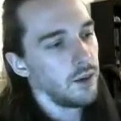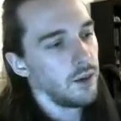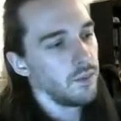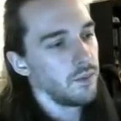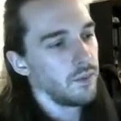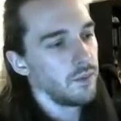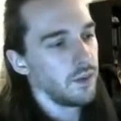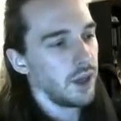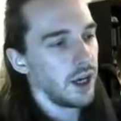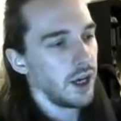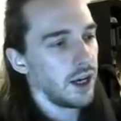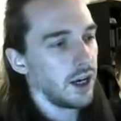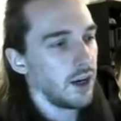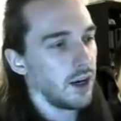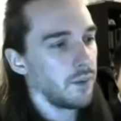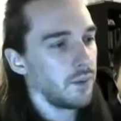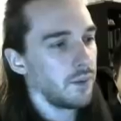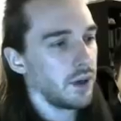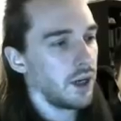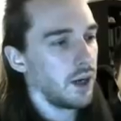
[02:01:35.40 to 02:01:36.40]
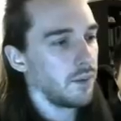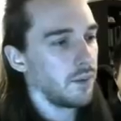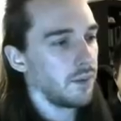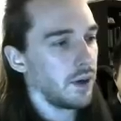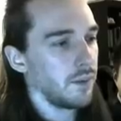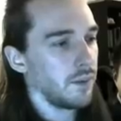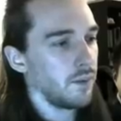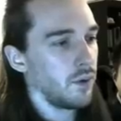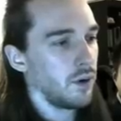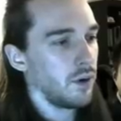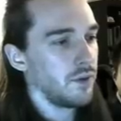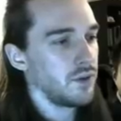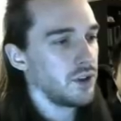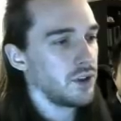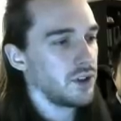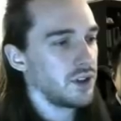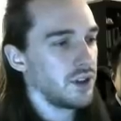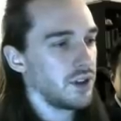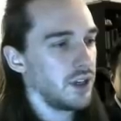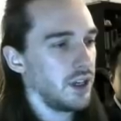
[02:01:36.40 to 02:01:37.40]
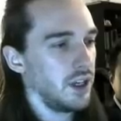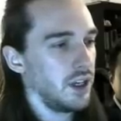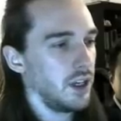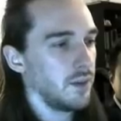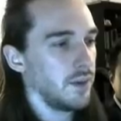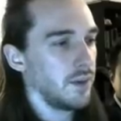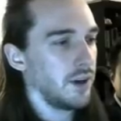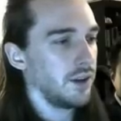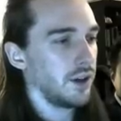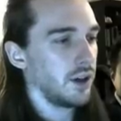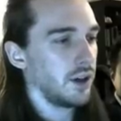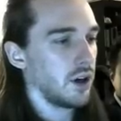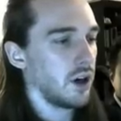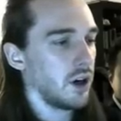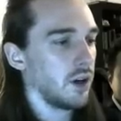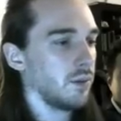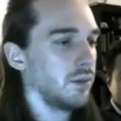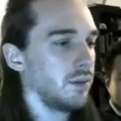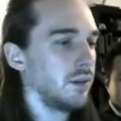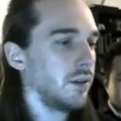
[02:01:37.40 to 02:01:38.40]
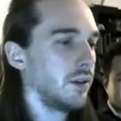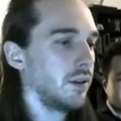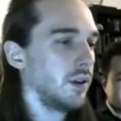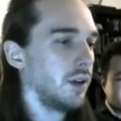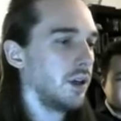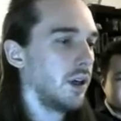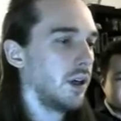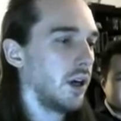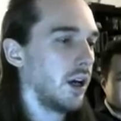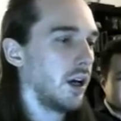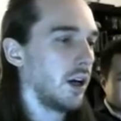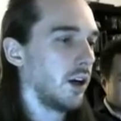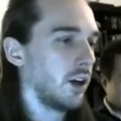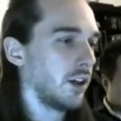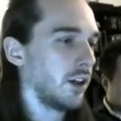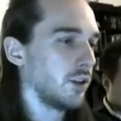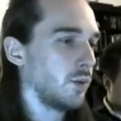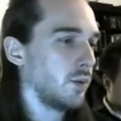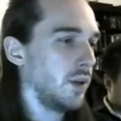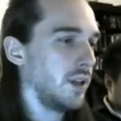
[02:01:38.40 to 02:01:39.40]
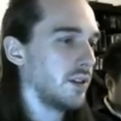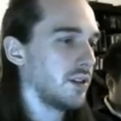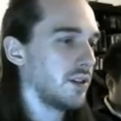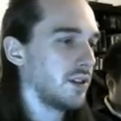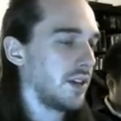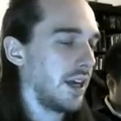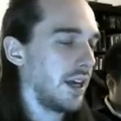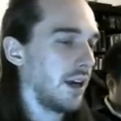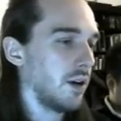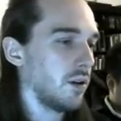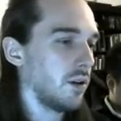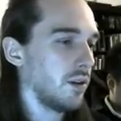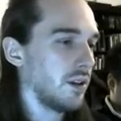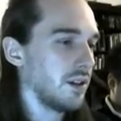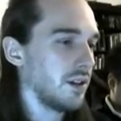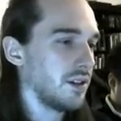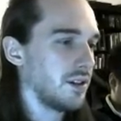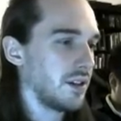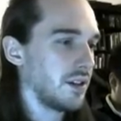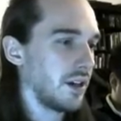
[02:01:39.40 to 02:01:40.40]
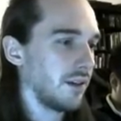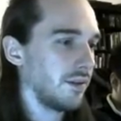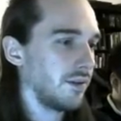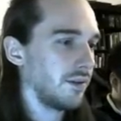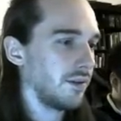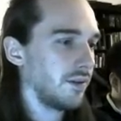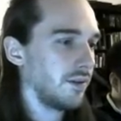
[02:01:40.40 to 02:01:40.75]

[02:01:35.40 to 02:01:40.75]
Yeah, I'm more just thinking about the comp, because we can scale this stuff